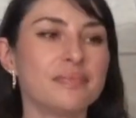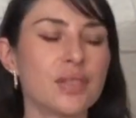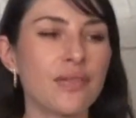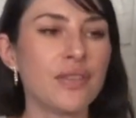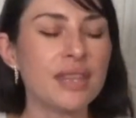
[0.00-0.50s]

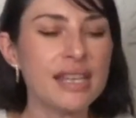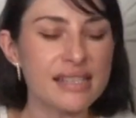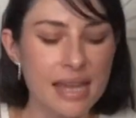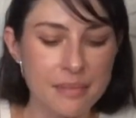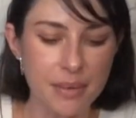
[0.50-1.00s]
a few
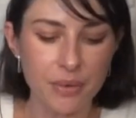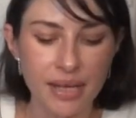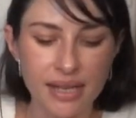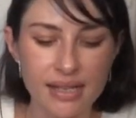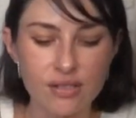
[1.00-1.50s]
things came up.
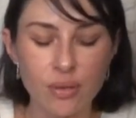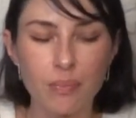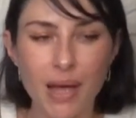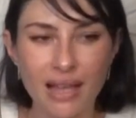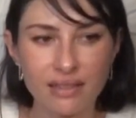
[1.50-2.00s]
Okay, guys. So
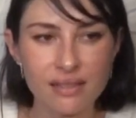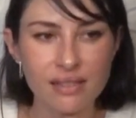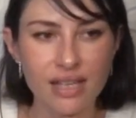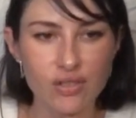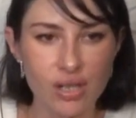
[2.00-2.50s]

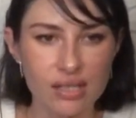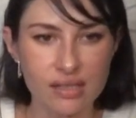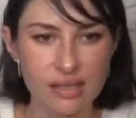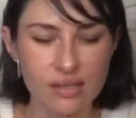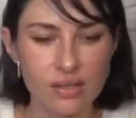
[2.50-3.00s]
balance and
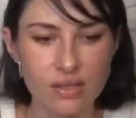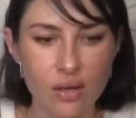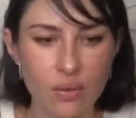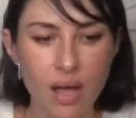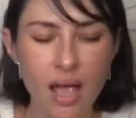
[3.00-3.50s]
justice.
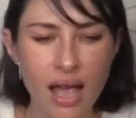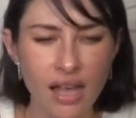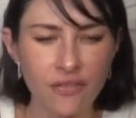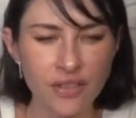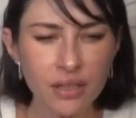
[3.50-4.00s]
So
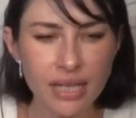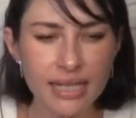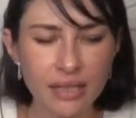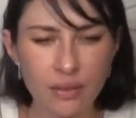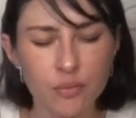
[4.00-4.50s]
I feel
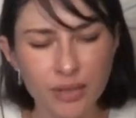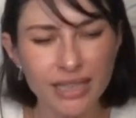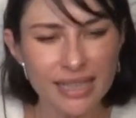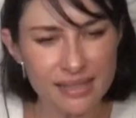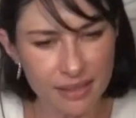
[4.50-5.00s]
like it
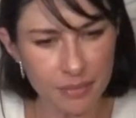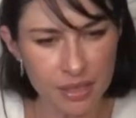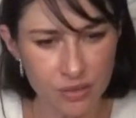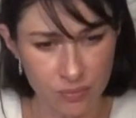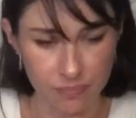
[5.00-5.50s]
really is
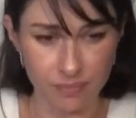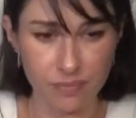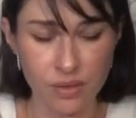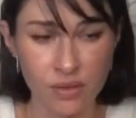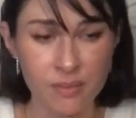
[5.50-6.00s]
something
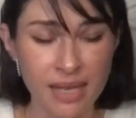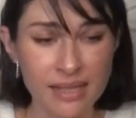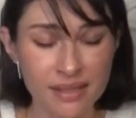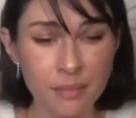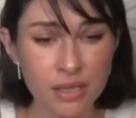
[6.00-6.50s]
it
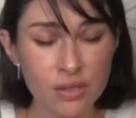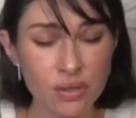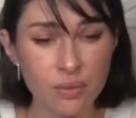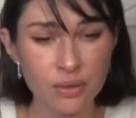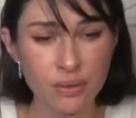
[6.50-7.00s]
has something to
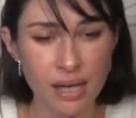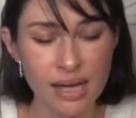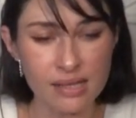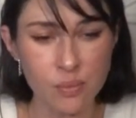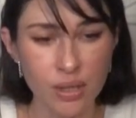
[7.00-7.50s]
do with you
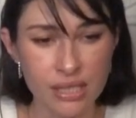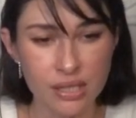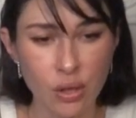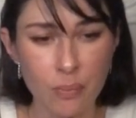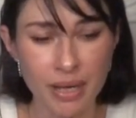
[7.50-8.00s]
guys wanting
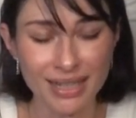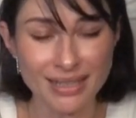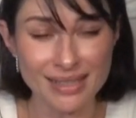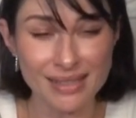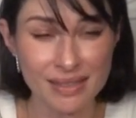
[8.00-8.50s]
to go back
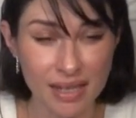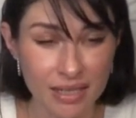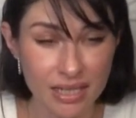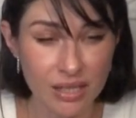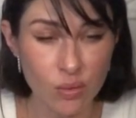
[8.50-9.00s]
to
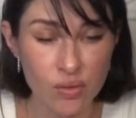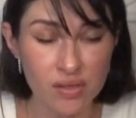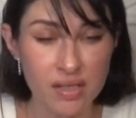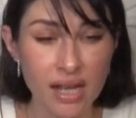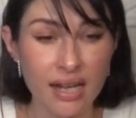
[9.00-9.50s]
study or
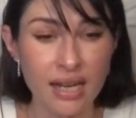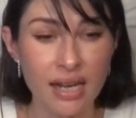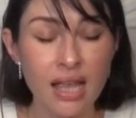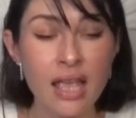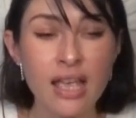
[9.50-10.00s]

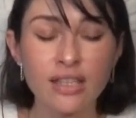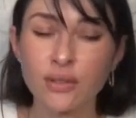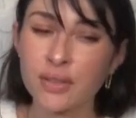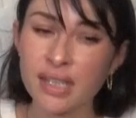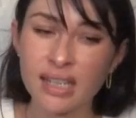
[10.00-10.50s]
starting.
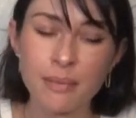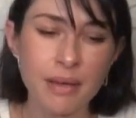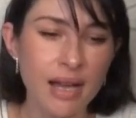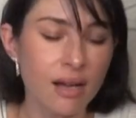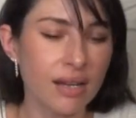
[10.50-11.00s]
You're thinking
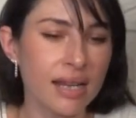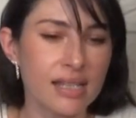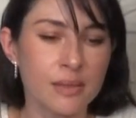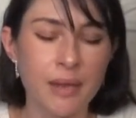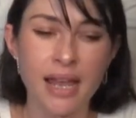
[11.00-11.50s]
about
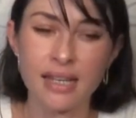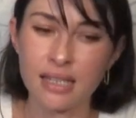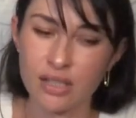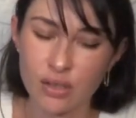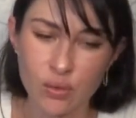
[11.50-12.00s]

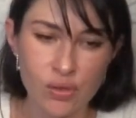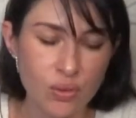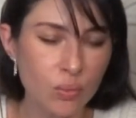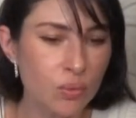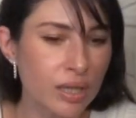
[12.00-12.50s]
expanding your
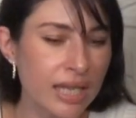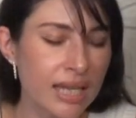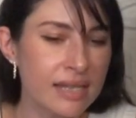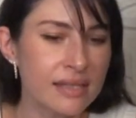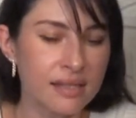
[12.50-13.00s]

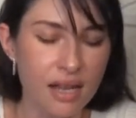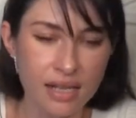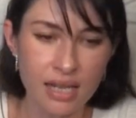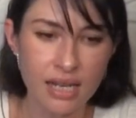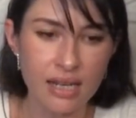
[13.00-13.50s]
schooling,
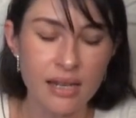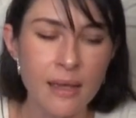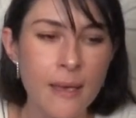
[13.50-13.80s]
starting